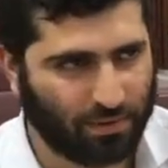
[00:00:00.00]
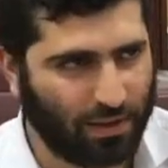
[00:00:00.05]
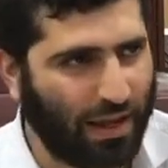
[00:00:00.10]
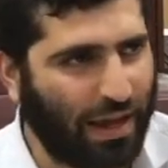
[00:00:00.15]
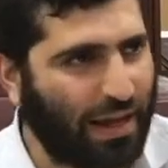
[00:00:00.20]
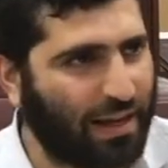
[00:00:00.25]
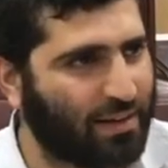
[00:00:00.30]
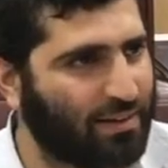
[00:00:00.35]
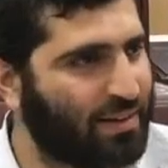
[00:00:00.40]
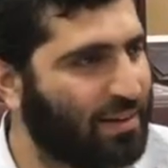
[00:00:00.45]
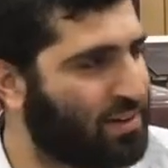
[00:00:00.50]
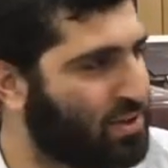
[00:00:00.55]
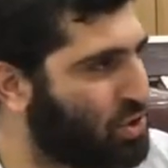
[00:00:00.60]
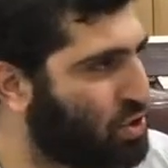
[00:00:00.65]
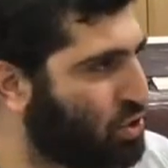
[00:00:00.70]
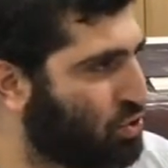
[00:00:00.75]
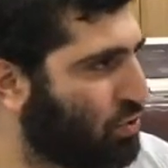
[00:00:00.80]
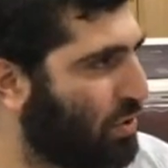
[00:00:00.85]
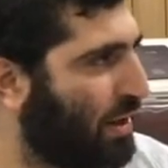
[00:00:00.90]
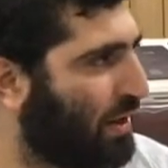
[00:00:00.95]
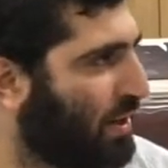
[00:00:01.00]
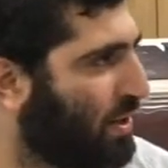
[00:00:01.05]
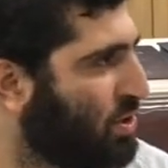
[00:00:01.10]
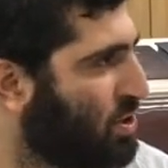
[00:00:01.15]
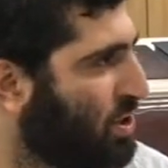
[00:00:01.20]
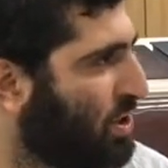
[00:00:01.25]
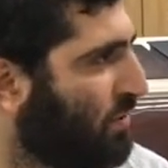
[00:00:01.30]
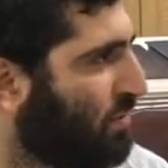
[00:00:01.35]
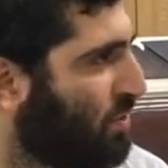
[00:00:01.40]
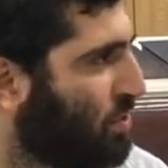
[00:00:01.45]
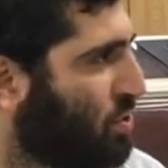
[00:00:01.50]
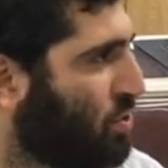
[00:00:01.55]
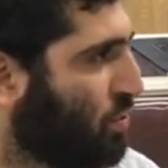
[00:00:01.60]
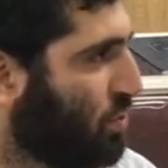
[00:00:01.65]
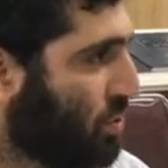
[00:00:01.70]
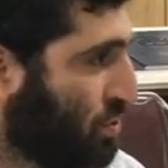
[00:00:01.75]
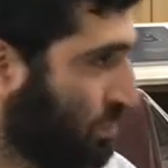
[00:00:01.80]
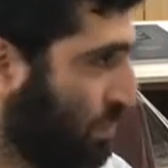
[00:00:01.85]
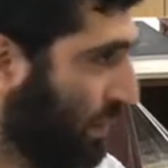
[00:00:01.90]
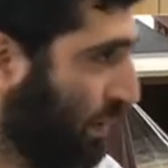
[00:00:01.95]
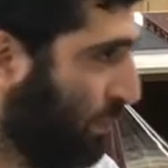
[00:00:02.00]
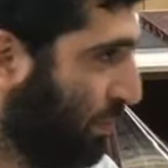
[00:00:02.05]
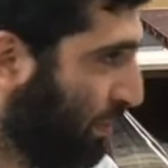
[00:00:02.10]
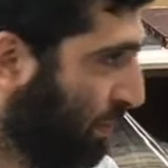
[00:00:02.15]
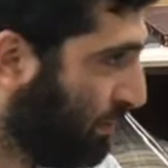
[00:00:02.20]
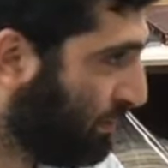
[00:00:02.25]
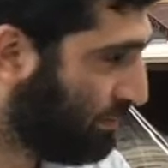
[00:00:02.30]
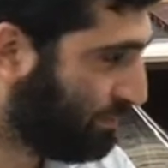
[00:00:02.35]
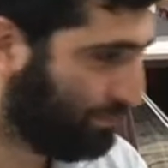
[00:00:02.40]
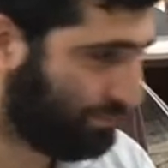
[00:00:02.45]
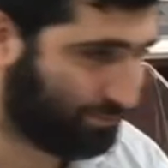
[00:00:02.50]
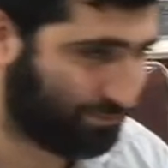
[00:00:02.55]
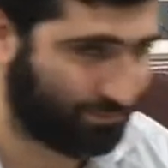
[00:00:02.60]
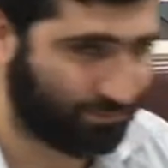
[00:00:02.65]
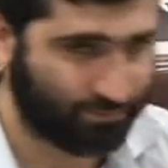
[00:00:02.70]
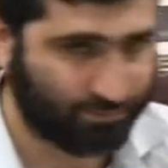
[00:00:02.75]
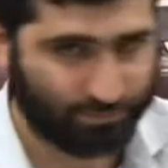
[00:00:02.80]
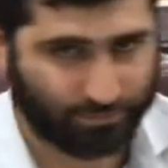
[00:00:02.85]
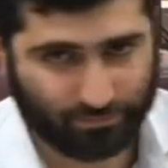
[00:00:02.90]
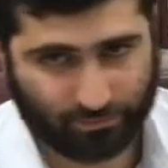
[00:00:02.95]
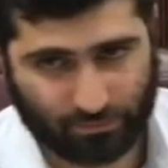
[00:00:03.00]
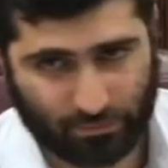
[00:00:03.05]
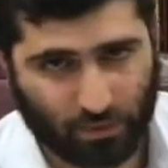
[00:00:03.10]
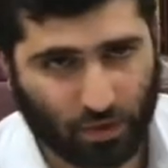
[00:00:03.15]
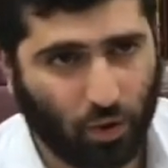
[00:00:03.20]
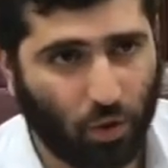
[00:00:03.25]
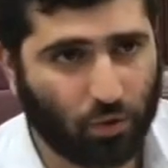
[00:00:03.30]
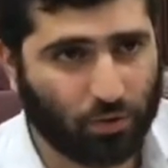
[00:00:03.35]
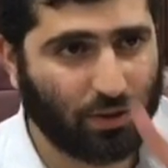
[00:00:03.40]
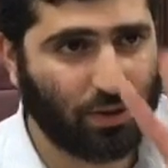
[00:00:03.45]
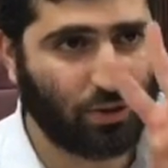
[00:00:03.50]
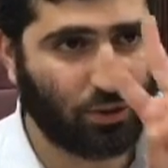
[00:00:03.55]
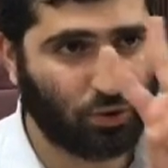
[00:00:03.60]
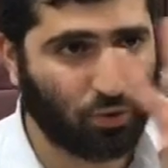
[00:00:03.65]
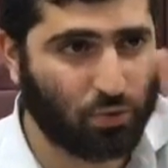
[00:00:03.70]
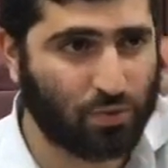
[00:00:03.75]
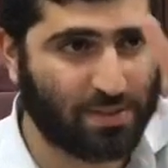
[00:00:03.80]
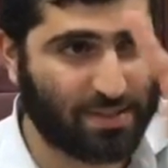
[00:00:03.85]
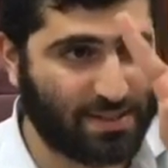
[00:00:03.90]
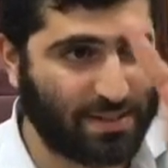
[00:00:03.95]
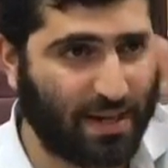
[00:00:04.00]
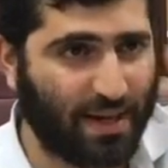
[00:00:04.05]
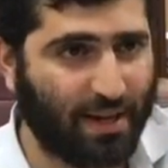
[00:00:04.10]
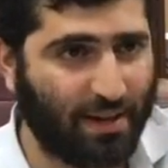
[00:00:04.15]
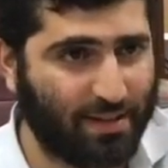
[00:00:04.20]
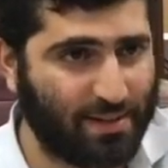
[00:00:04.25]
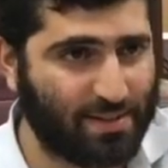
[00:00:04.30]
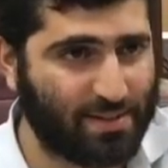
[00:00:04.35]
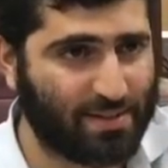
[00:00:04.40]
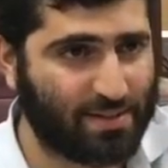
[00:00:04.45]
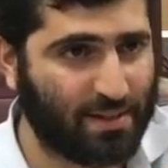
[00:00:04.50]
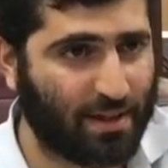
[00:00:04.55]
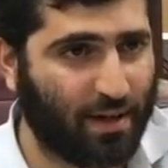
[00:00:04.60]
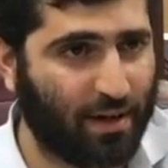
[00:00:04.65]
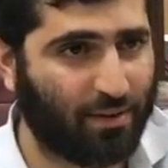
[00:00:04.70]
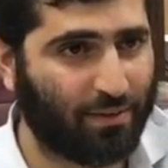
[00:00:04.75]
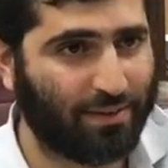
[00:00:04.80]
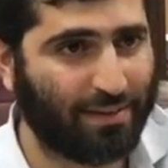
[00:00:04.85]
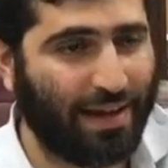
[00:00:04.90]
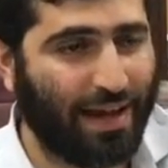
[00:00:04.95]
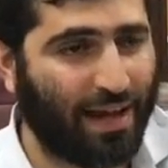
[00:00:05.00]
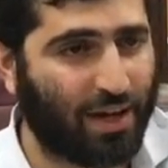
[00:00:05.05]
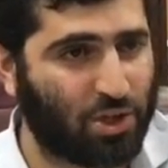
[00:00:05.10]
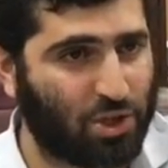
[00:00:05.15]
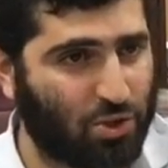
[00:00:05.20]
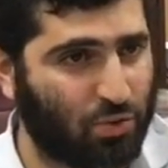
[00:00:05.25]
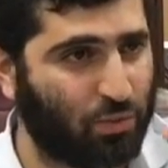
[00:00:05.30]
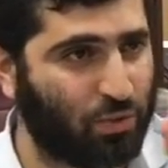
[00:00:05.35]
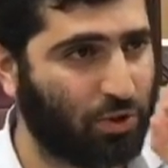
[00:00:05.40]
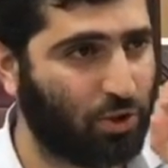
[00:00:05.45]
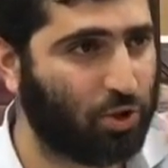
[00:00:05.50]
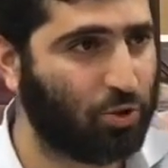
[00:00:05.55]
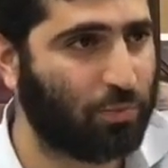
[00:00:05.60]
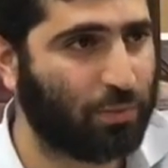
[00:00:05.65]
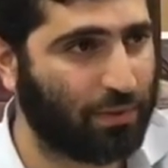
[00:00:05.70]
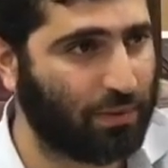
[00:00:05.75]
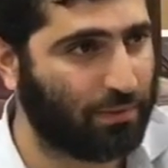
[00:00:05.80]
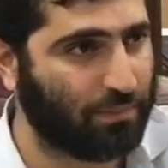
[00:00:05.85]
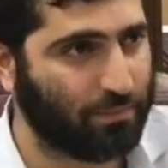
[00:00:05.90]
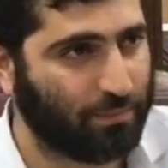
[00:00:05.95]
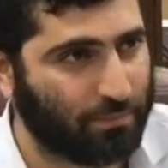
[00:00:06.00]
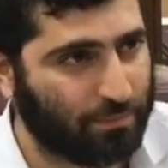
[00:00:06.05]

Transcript: Out of the astrology of the Jewish people, only two signs are an actual human.